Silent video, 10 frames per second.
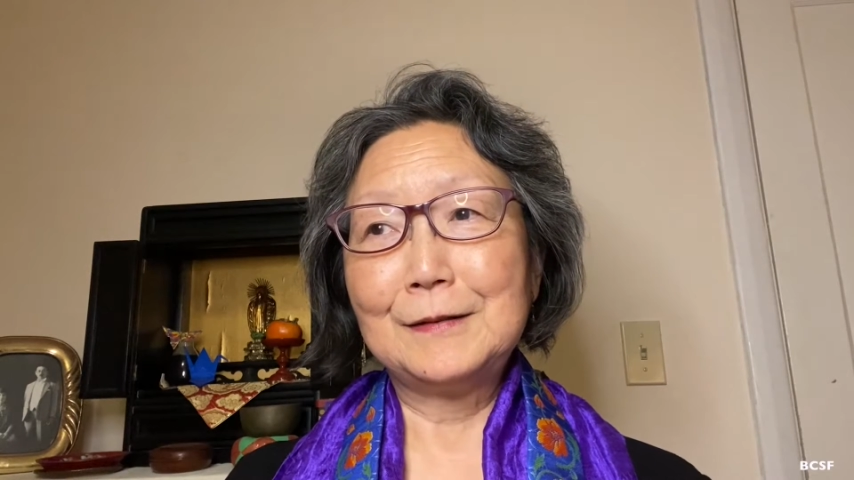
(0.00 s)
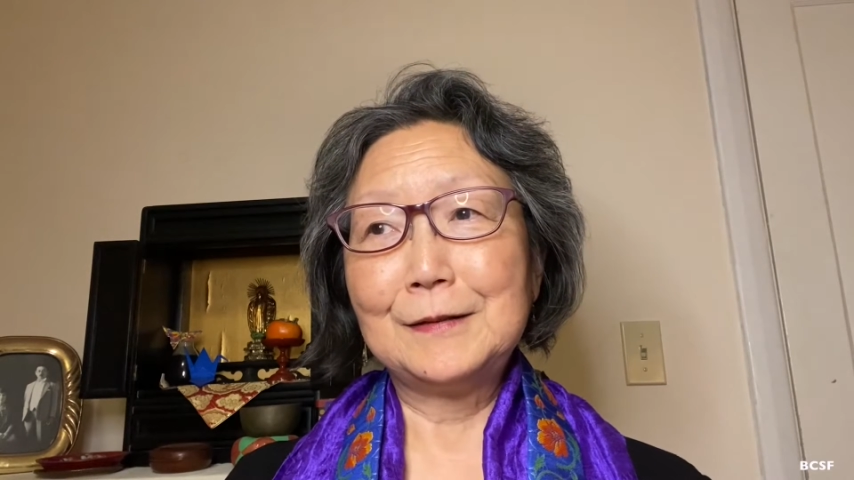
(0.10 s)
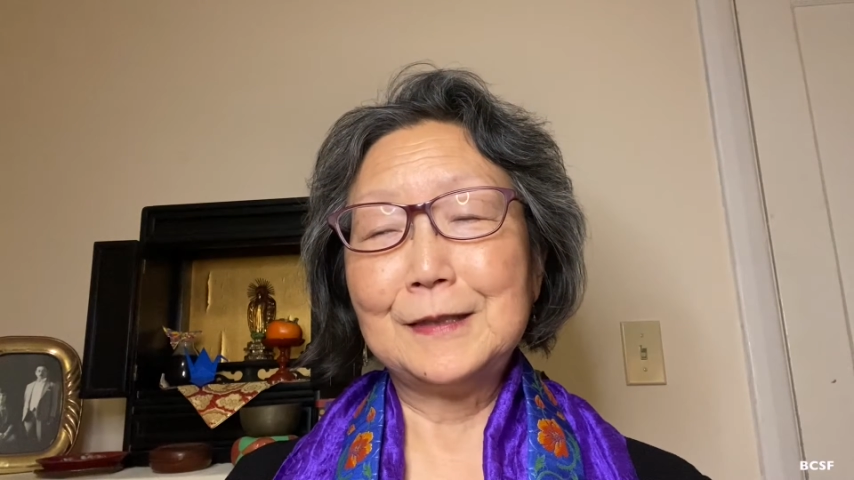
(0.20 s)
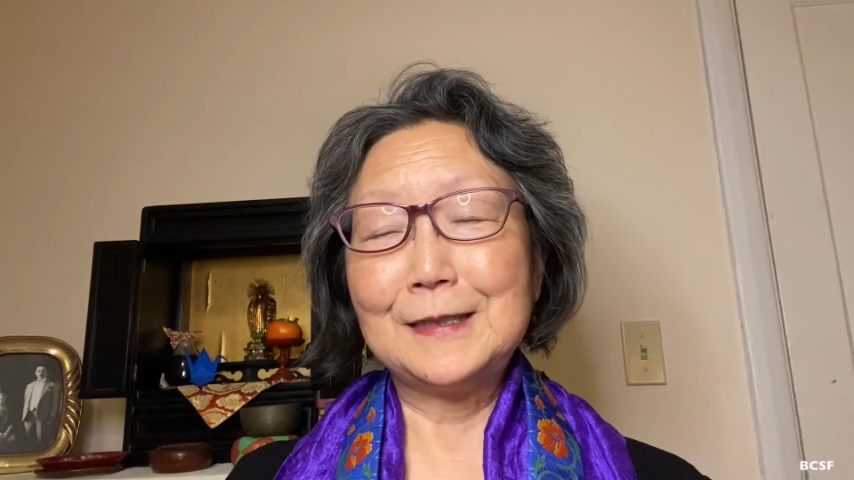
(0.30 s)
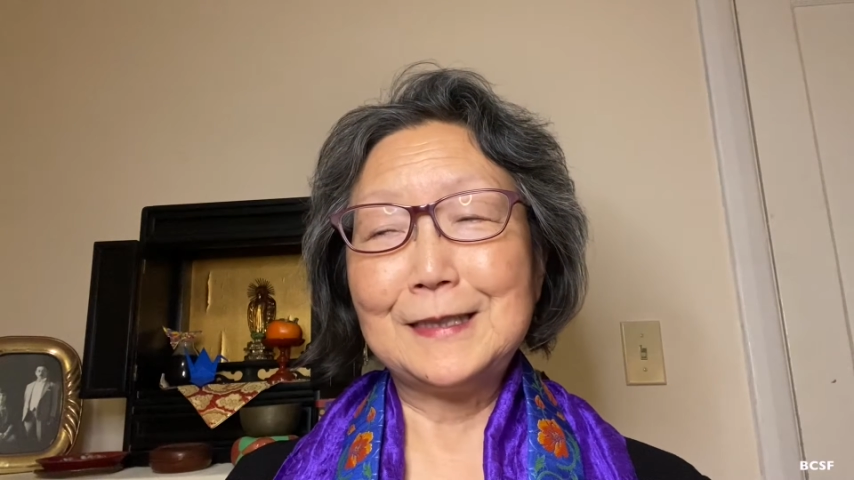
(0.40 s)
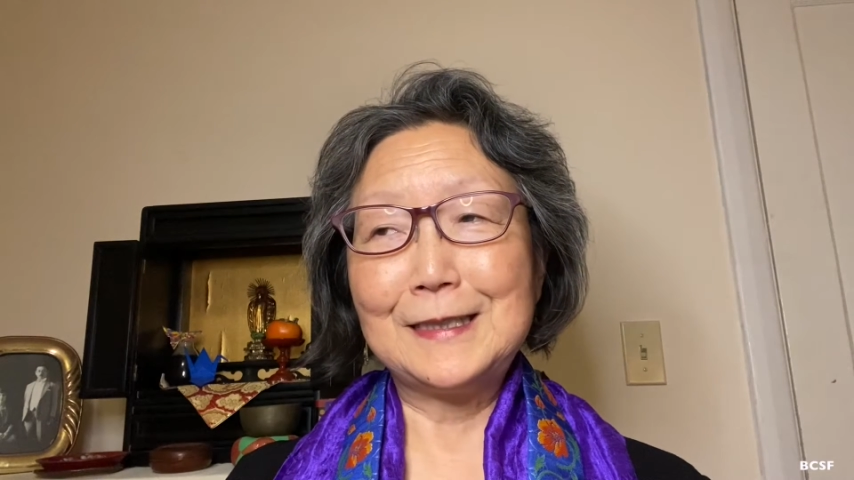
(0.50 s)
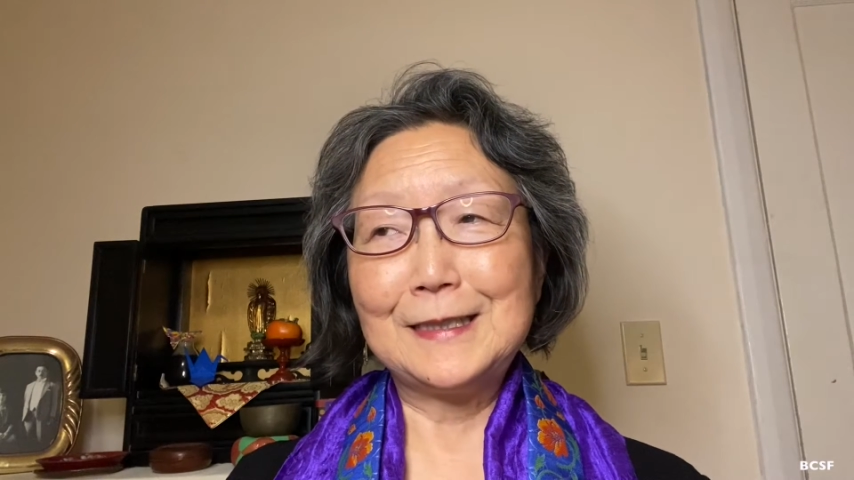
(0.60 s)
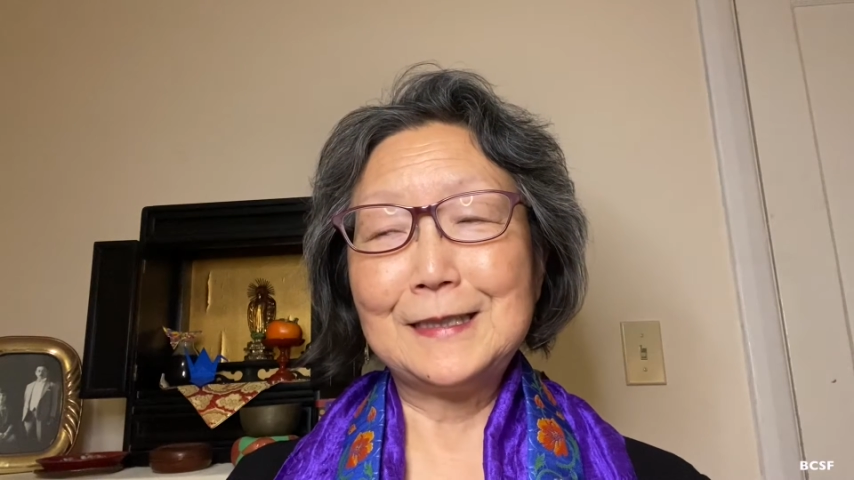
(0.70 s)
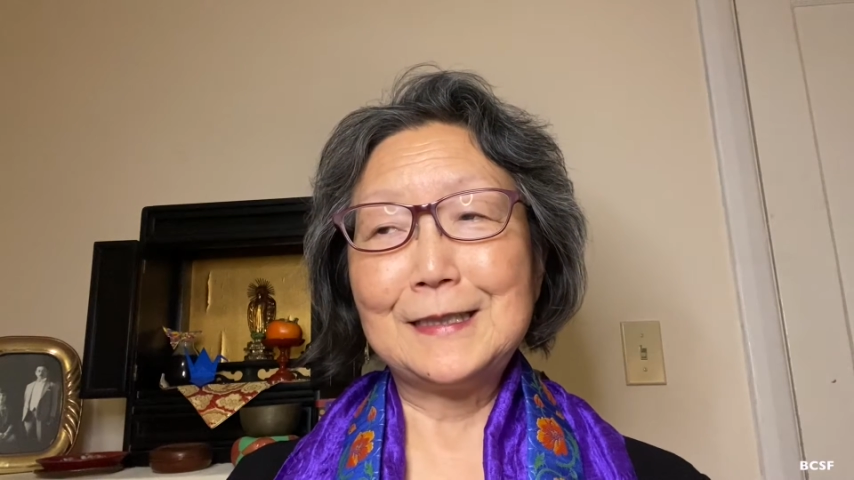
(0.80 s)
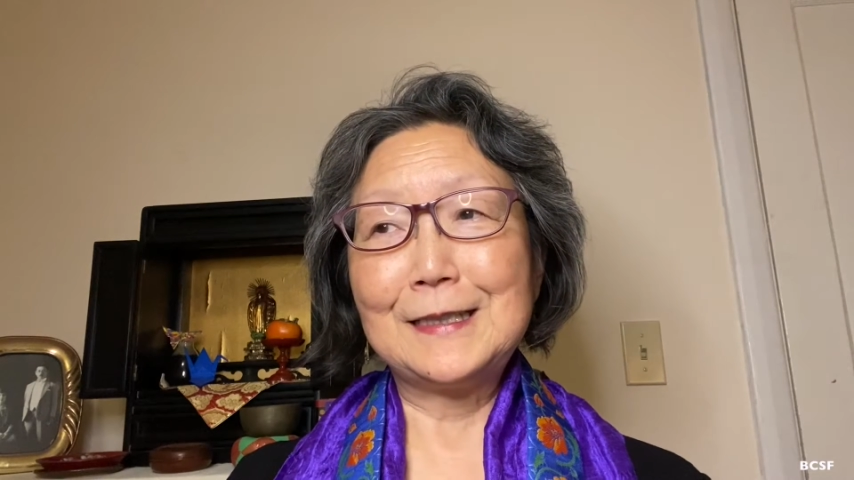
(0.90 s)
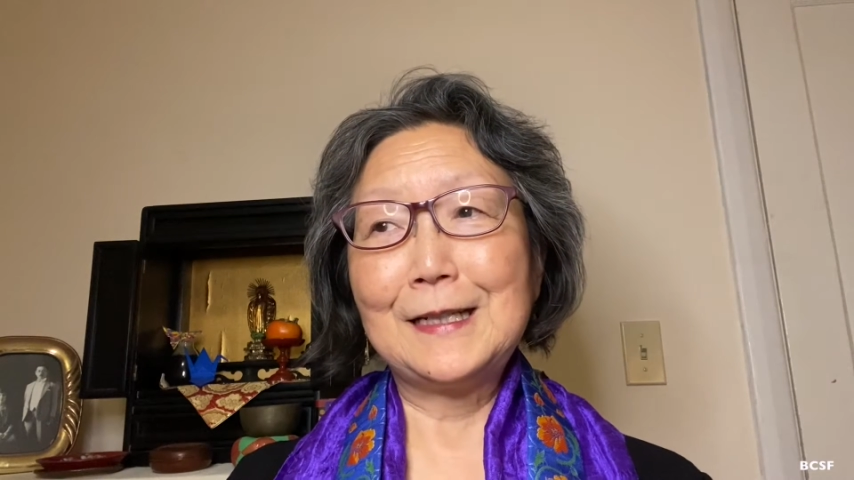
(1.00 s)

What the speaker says: deceased